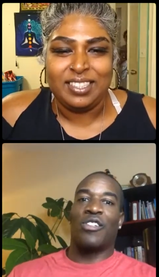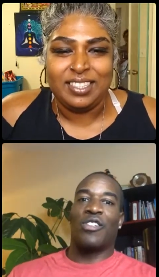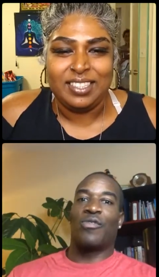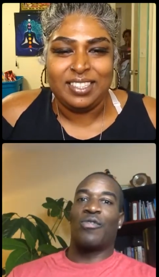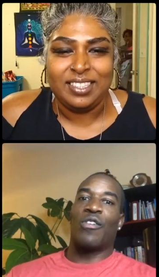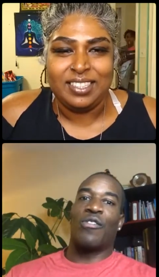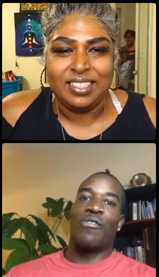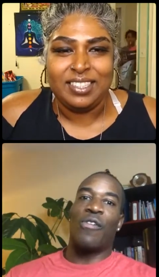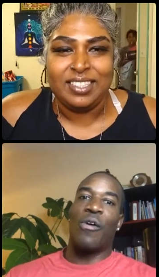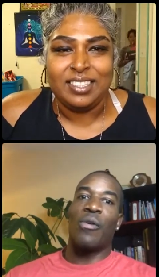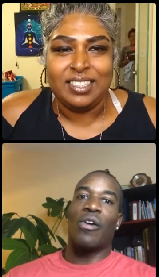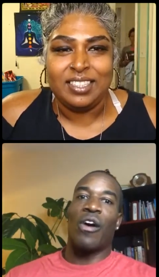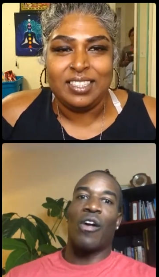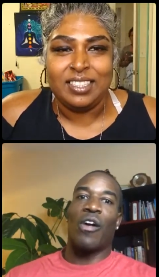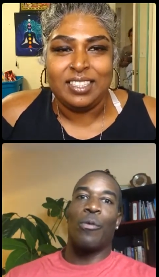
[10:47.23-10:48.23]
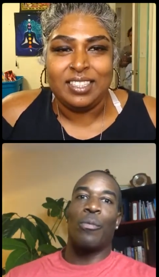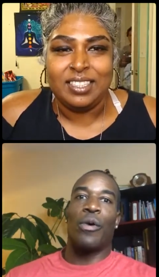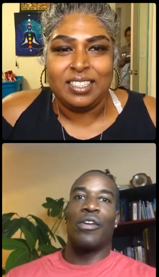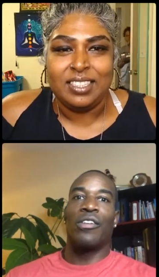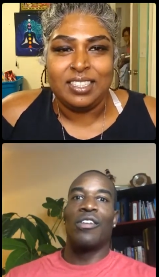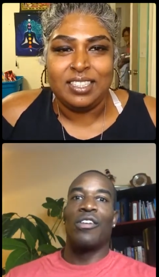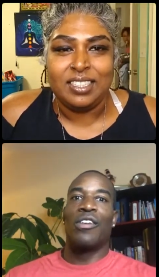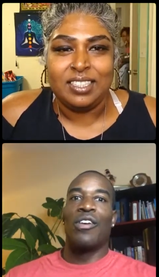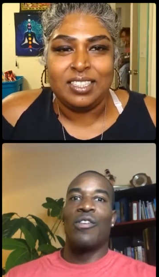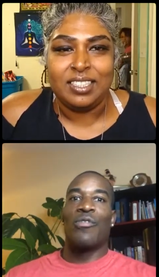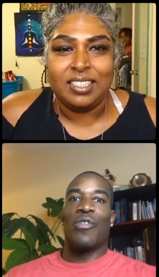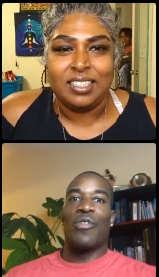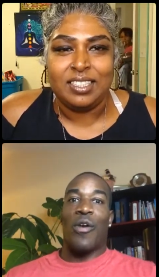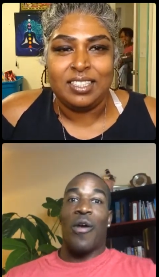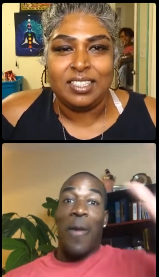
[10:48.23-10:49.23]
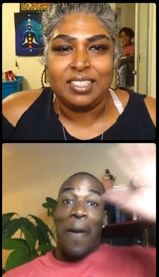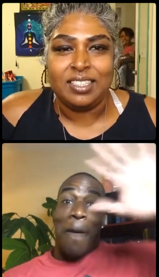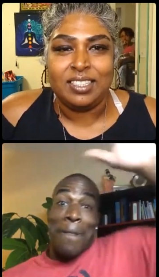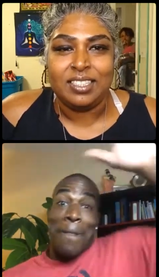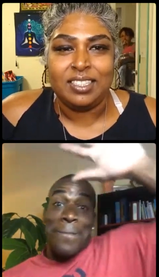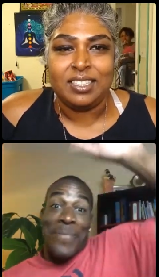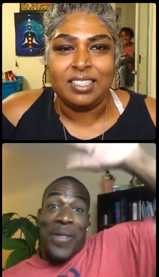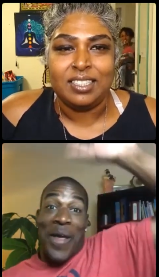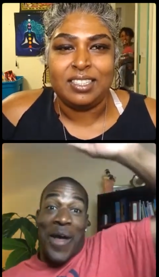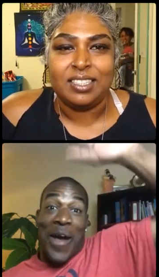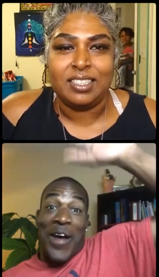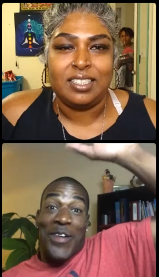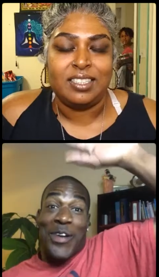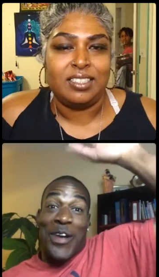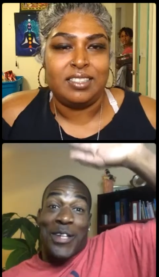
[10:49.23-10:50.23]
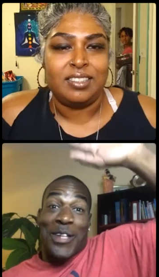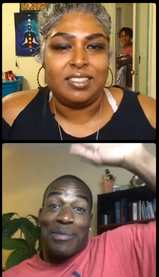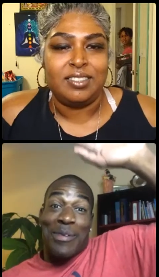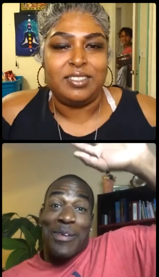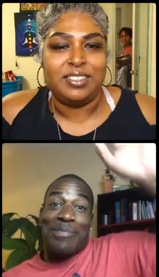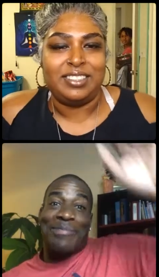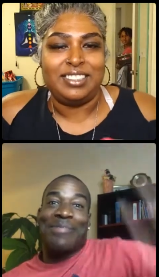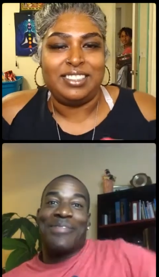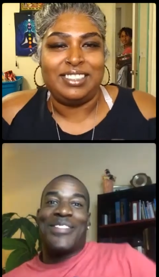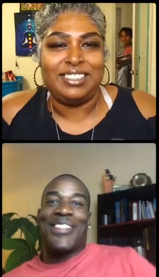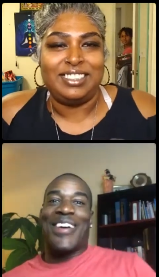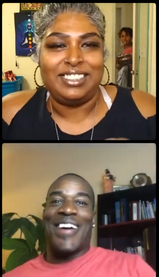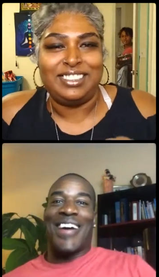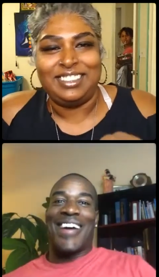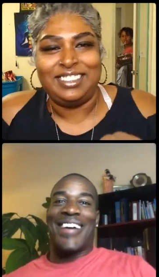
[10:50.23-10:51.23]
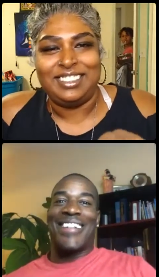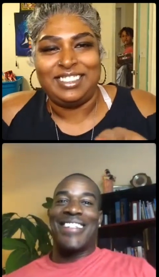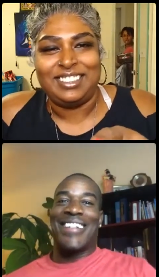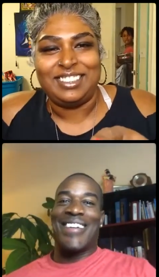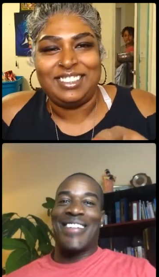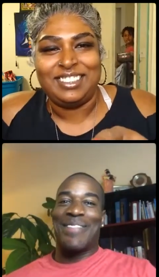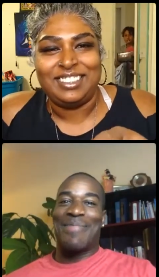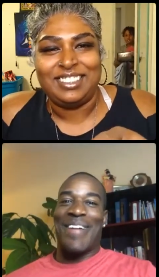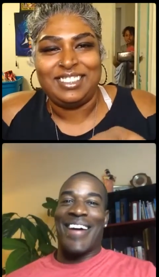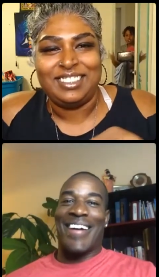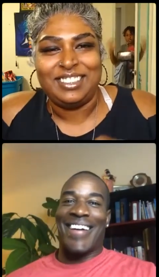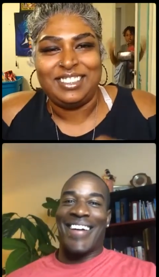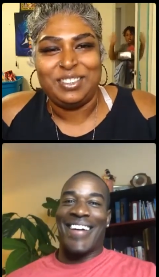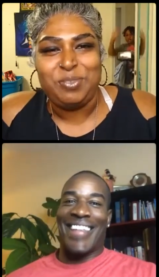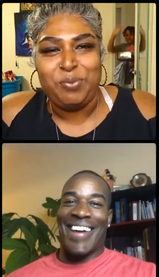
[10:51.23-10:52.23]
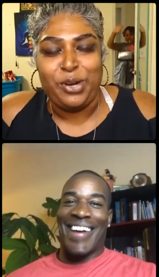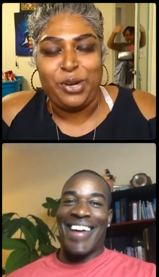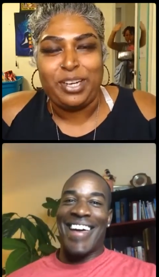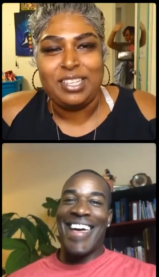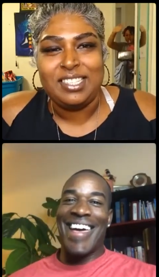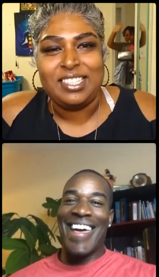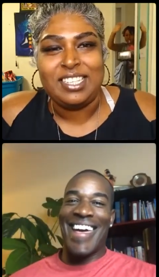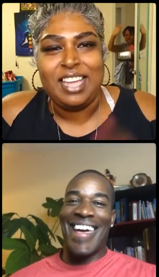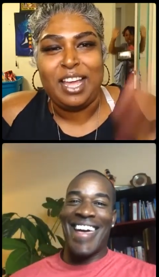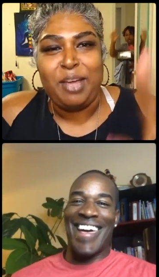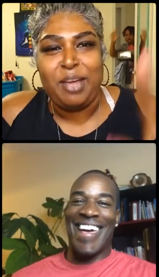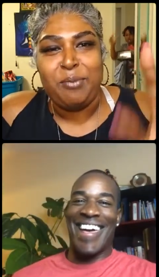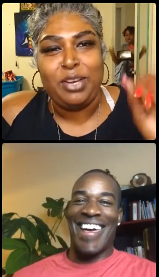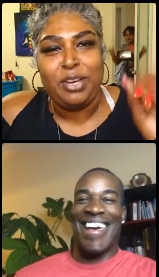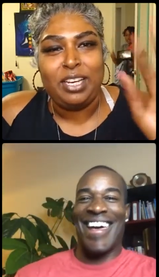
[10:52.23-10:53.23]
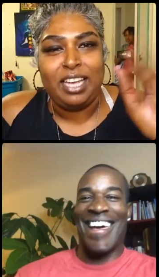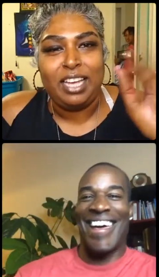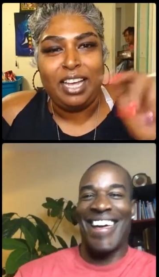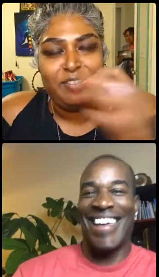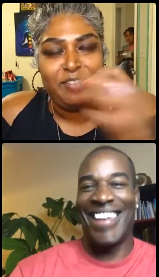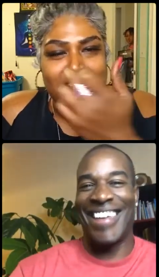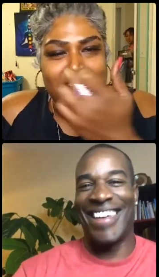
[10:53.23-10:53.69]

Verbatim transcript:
Speaker 1: just for a phone call, but for Hi Jasmine. Sorry, I see you in the background. Like
Speaker 2: I'm on a live